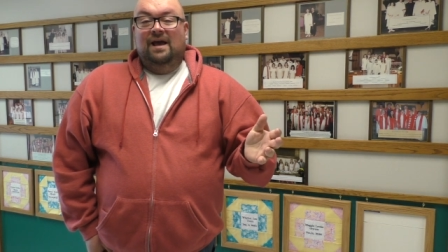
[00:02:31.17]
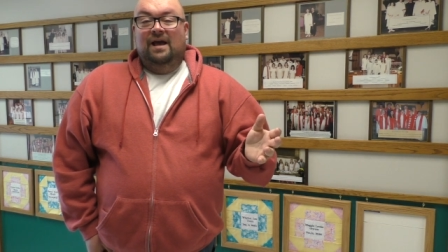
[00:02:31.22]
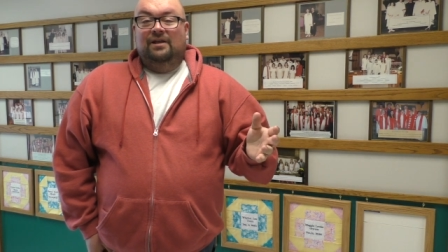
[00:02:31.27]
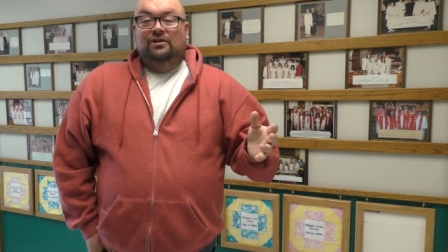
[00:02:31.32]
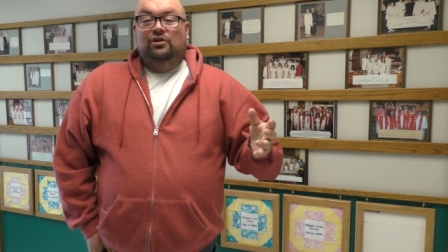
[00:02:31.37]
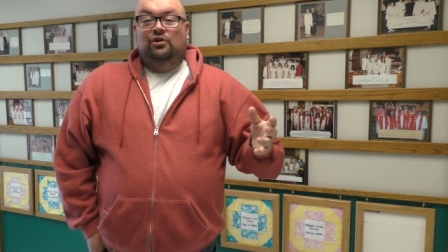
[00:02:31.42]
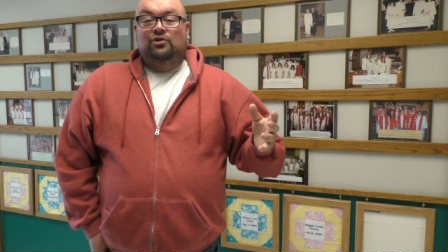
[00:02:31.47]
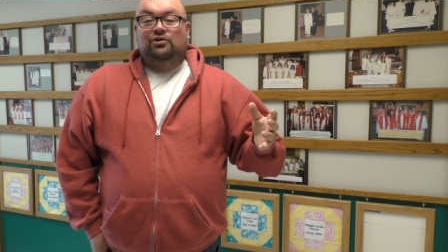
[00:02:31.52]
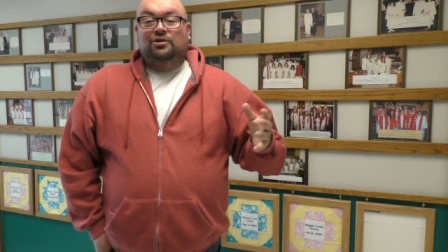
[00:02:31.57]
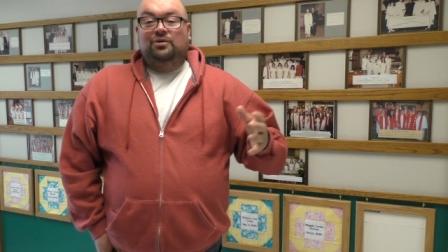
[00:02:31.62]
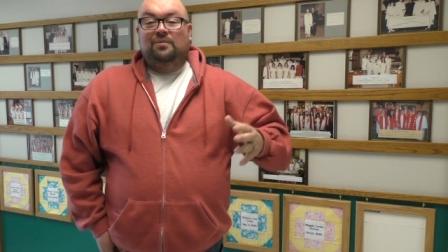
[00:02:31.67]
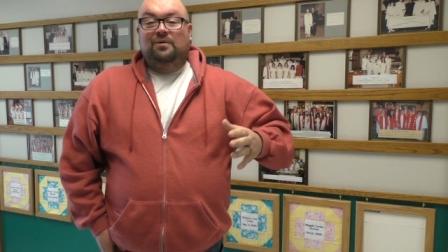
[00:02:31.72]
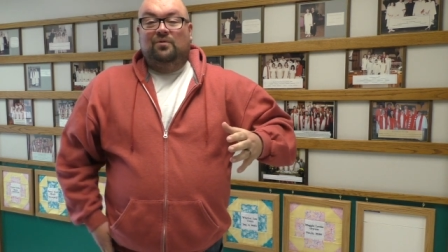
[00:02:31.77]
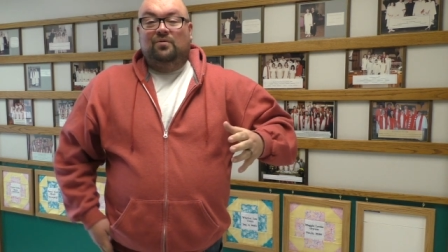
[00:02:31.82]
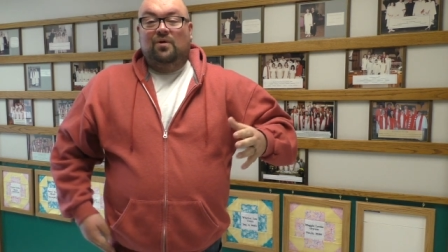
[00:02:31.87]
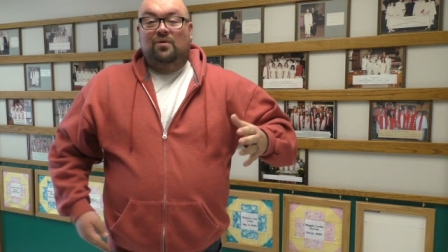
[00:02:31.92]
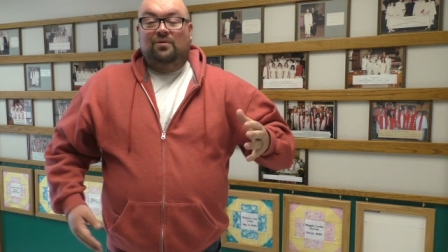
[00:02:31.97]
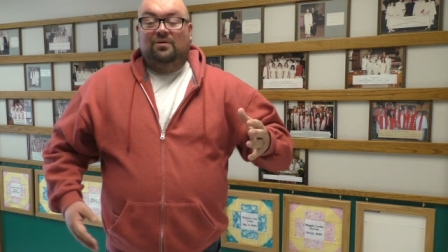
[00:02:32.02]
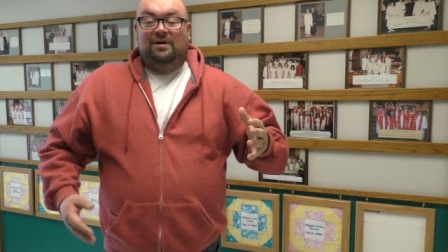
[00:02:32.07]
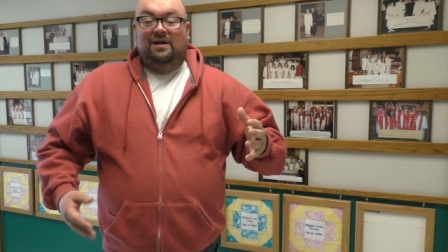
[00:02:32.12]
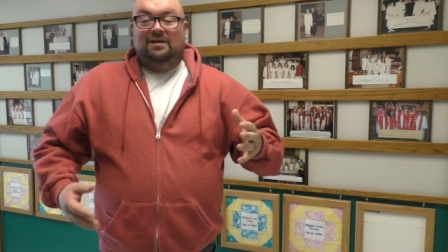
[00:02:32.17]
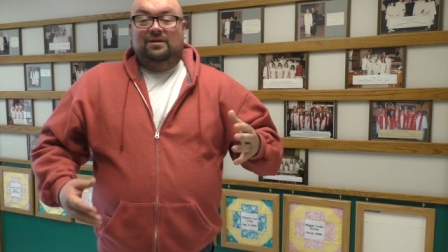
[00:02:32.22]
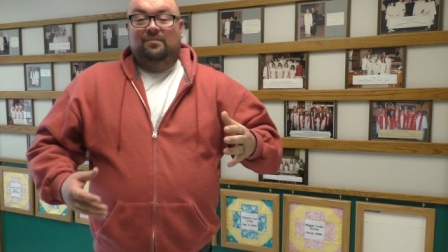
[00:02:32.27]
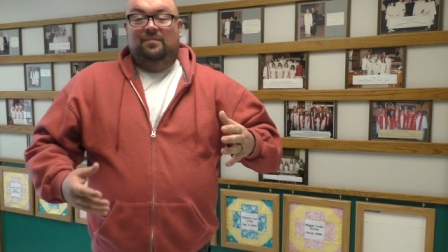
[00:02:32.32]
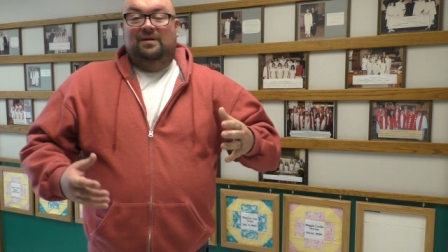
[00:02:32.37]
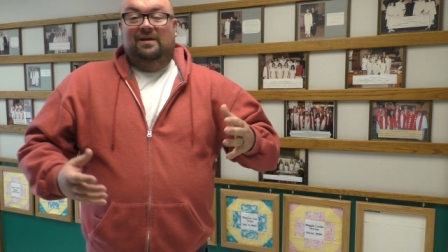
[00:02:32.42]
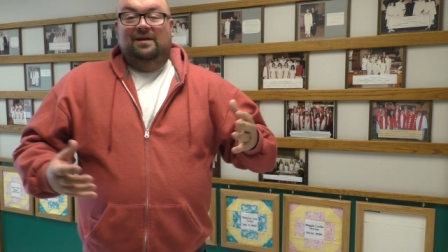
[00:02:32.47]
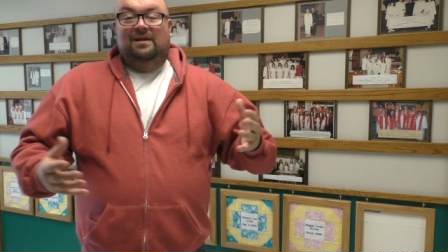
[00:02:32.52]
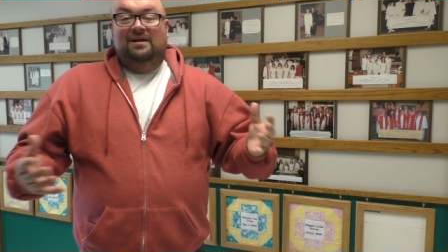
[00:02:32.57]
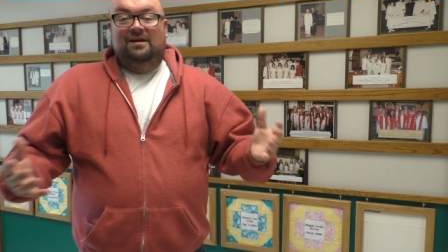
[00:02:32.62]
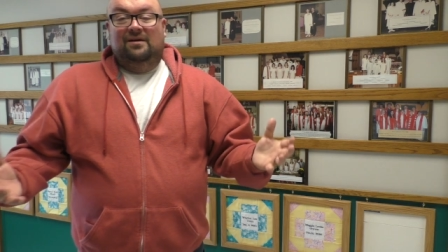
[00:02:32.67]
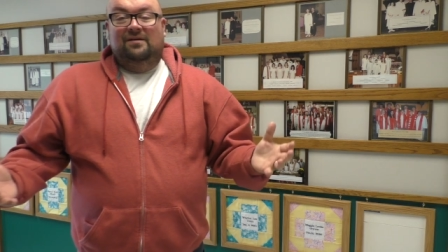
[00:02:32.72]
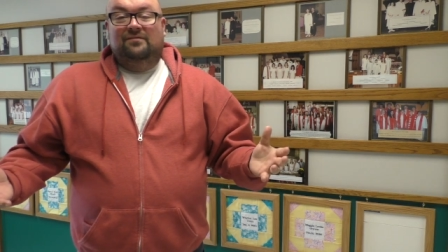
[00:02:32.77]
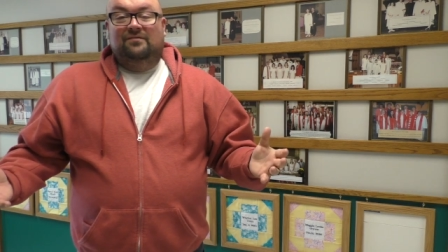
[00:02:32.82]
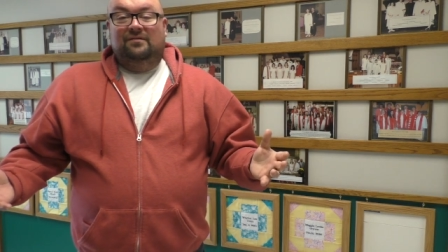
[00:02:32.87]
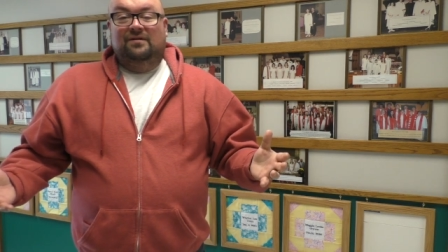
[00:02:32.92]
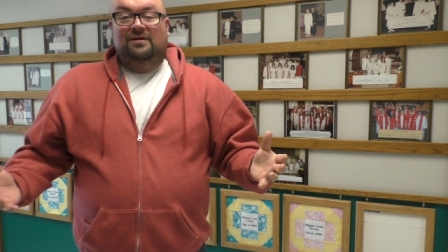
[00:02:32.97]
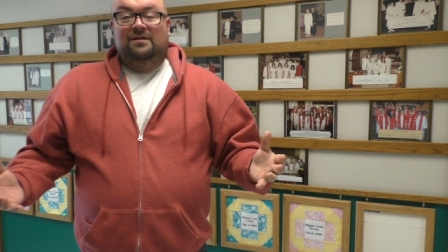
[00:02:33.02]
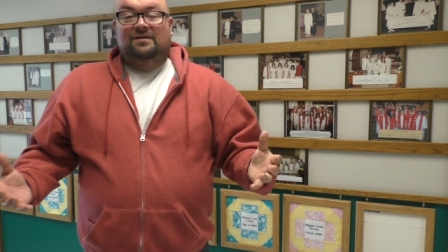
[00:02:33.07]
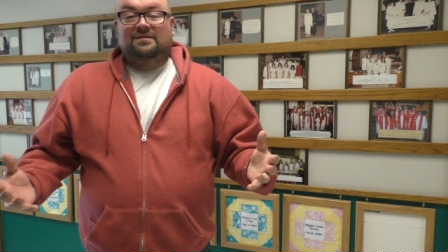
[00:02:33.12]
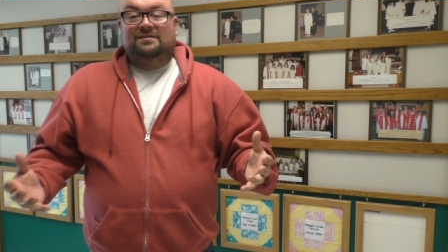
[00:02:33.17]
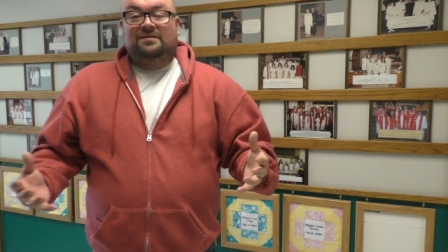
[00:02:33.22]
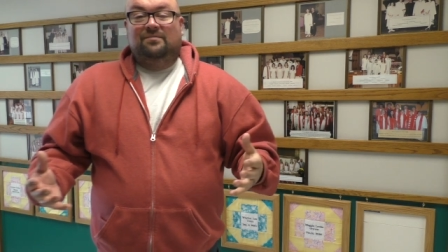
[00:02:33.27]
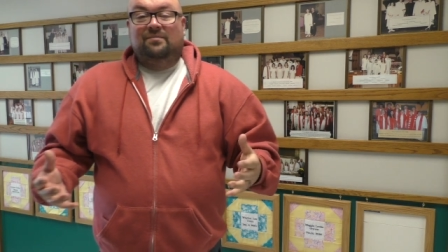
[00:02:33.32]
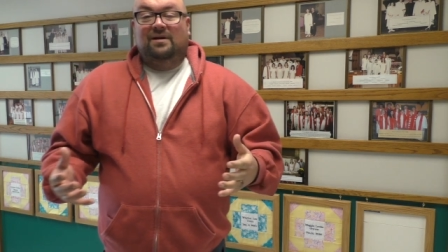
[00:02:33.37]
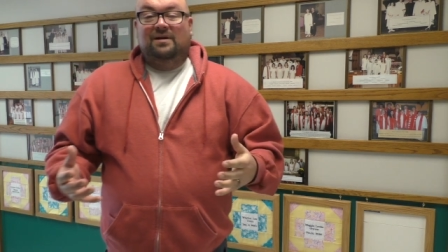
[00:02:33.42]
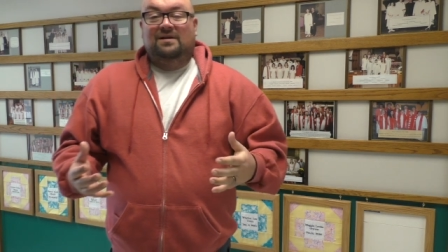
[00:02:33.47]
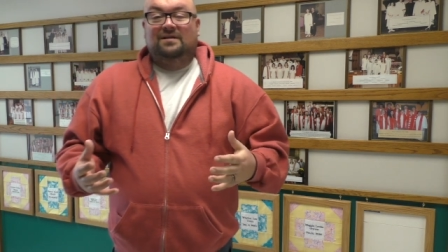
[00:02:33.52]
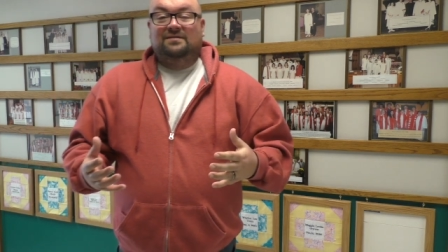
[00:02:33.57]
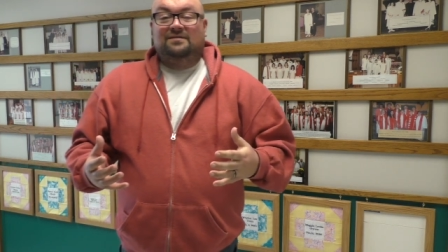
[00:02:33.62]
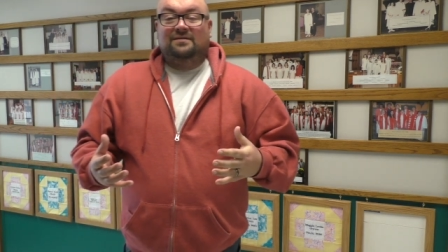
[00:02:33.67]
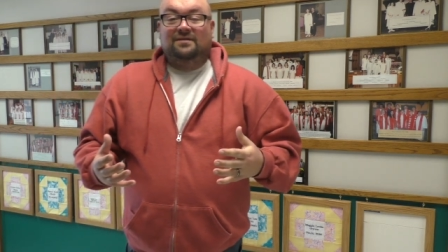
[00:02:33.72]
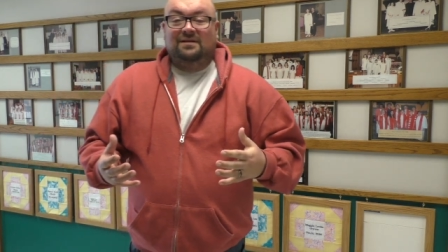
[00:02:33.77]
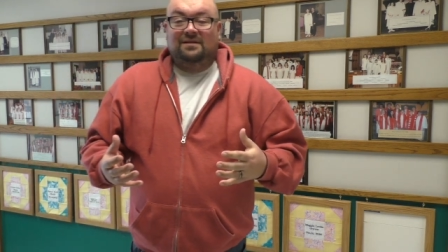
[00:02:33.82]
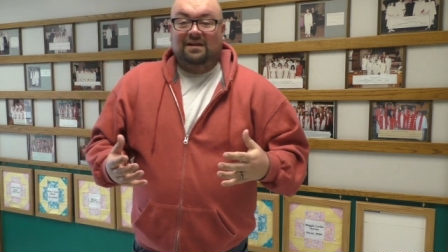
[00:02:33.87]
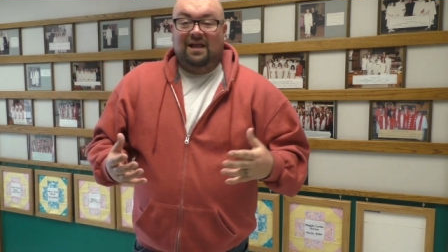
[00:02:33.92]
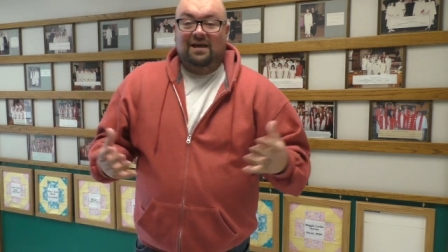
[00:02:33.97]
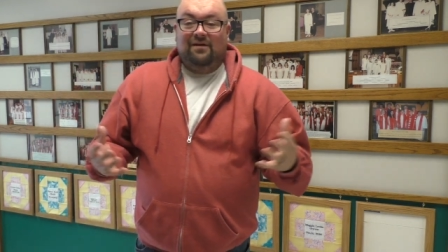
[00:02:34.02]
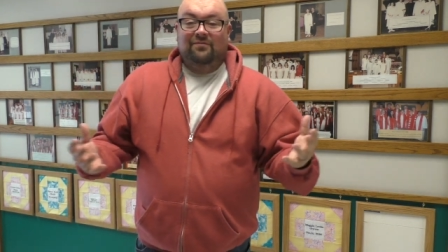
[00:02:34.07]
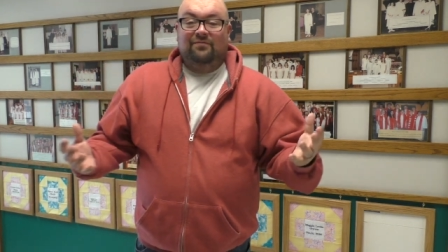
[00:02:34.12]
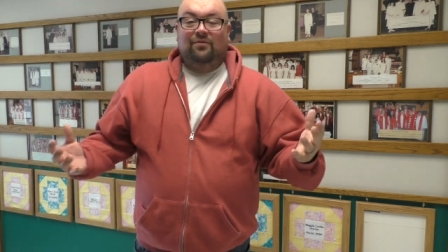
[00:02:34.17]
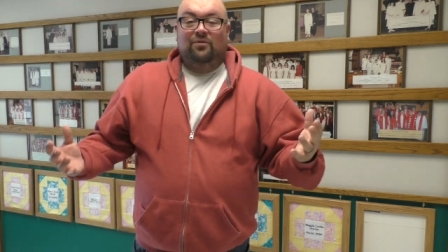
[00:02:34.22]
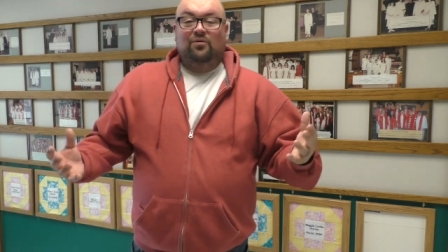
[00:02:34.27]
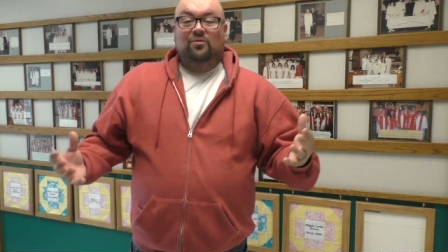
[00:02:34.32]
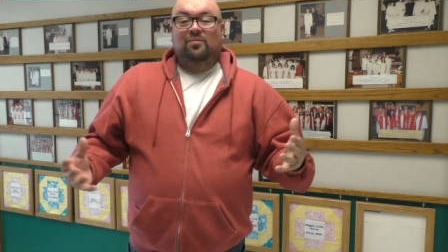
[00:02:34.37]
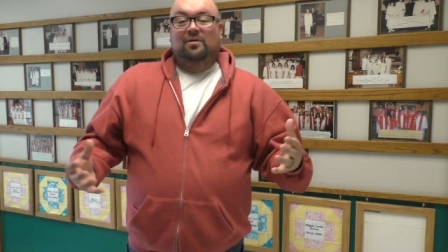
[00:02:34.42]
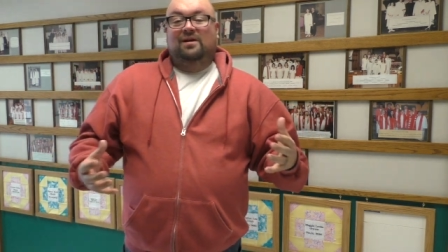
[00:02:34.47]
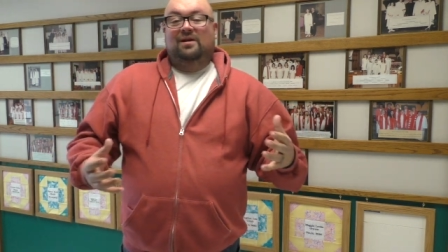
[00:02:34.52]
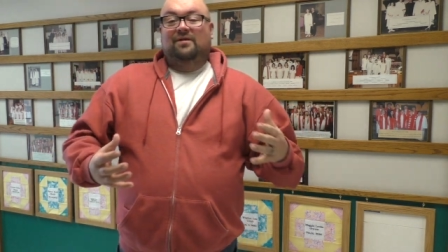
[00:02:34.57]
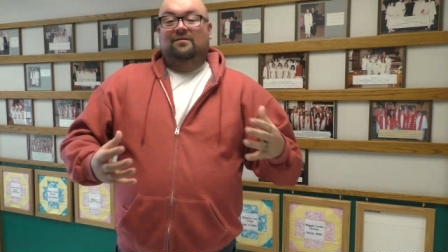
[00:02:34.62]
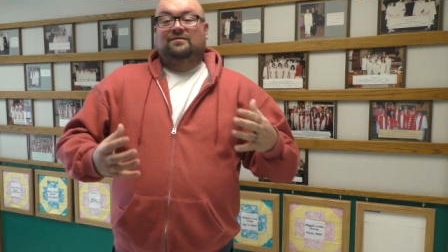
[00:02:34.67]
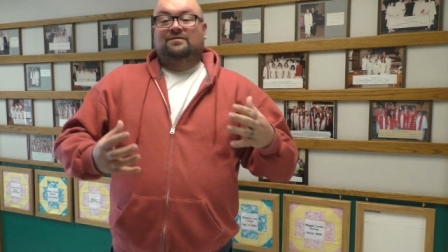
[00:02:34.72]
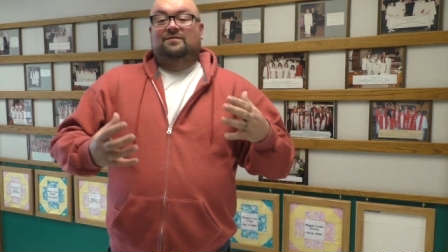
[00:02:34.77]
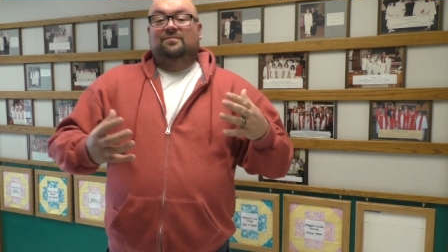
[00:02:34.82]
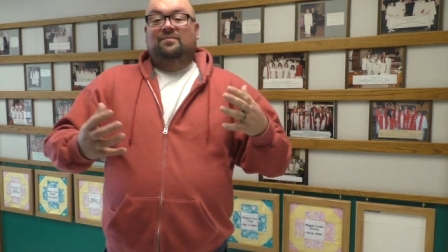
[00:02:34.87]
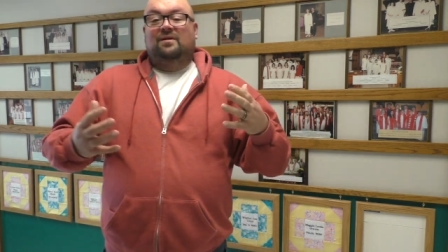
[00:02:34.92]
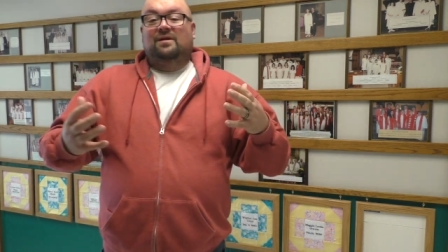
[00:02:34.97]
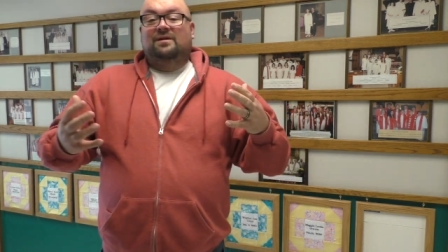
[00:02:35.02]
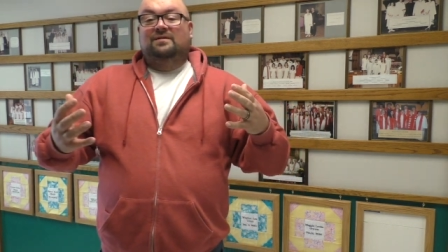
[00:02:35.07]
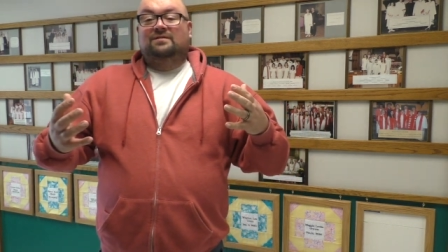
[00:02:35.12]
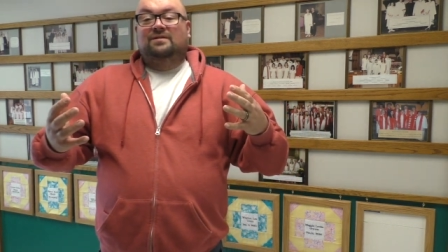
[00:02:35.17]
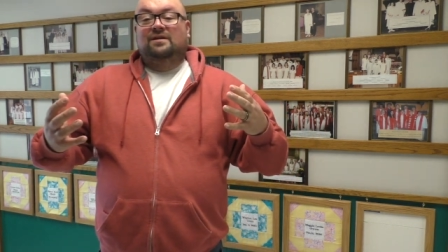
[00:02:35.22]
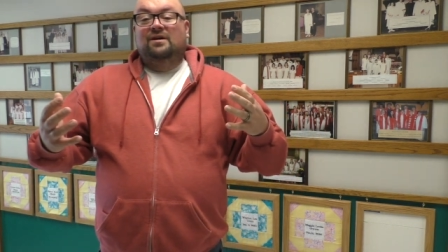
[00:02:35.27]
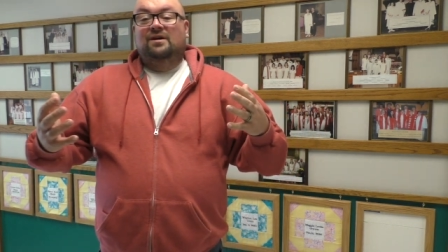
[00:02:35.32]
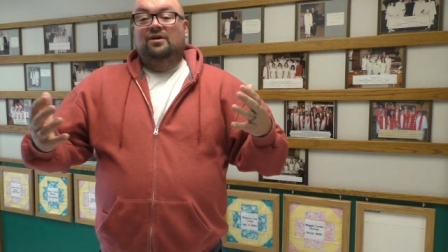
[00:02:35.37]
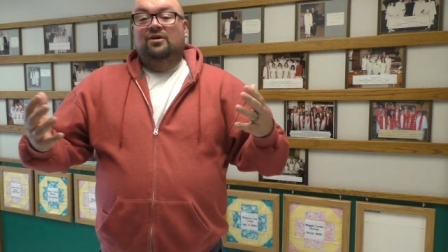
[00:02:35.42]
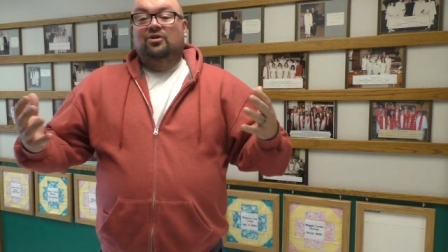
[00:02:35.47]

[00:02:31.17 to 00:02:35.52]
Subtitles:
And usually we quote it at the beginning of somebody's life, or the beginning of somebody's